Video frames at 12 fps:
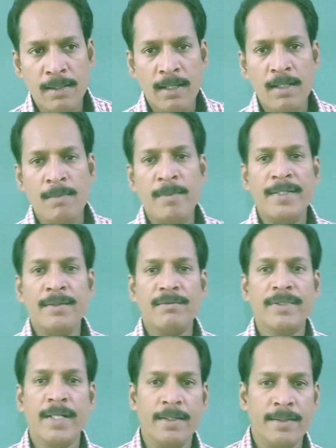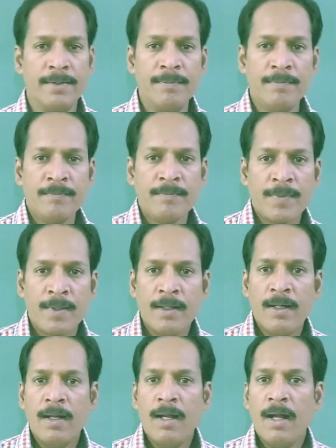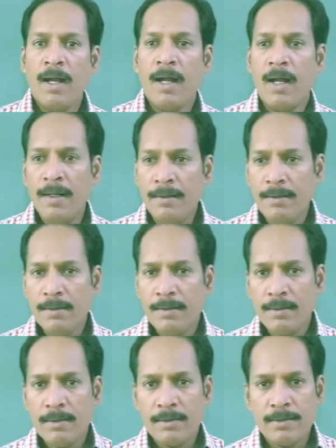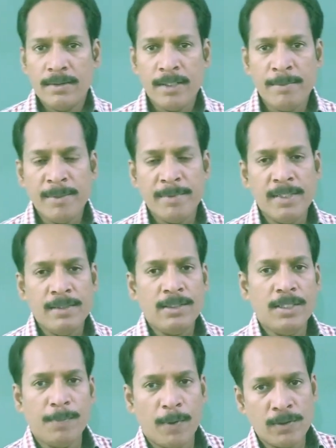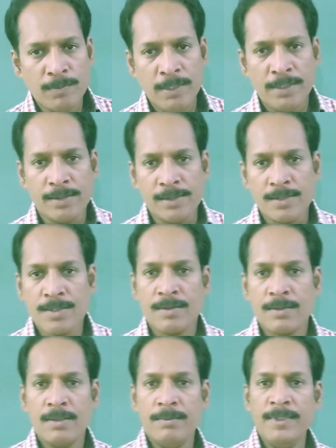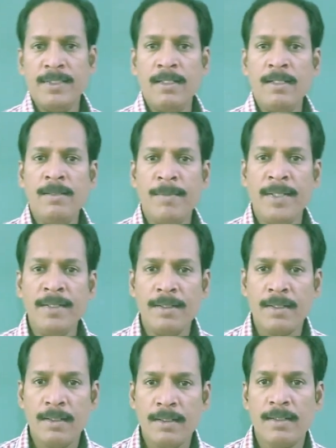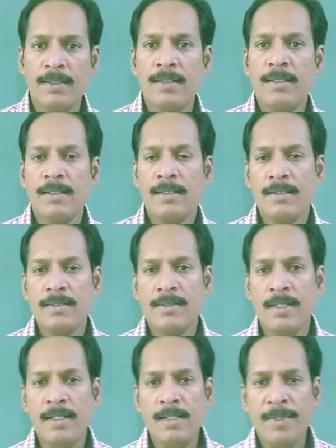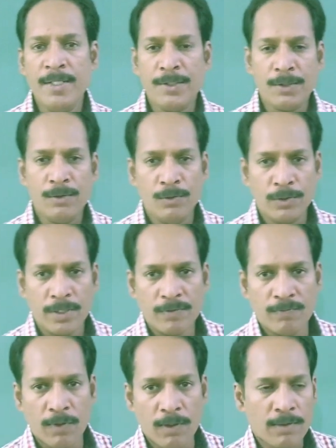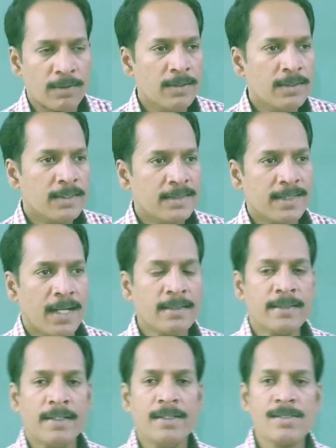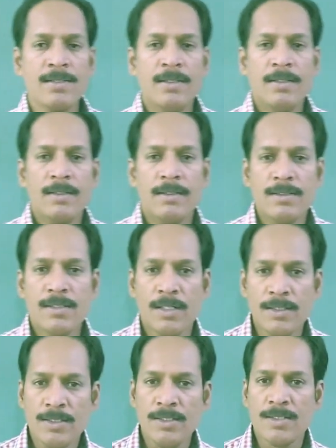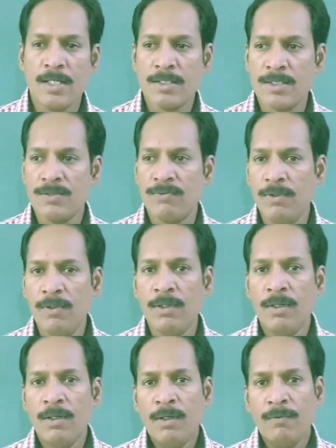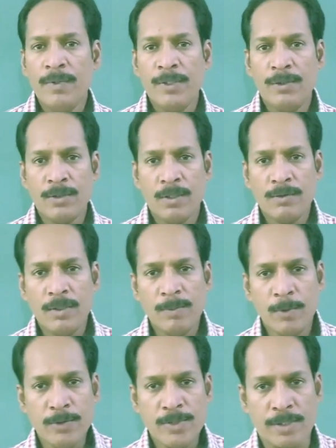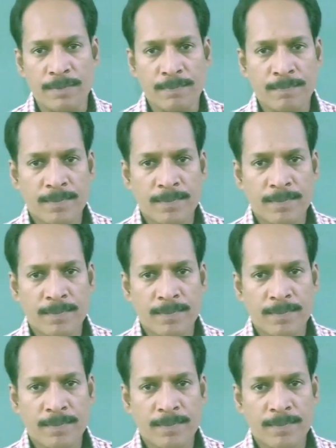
element of an array, and there may be three possibilities. The middle element is the element you are looking for. In that case, the search is successful. We note down the position.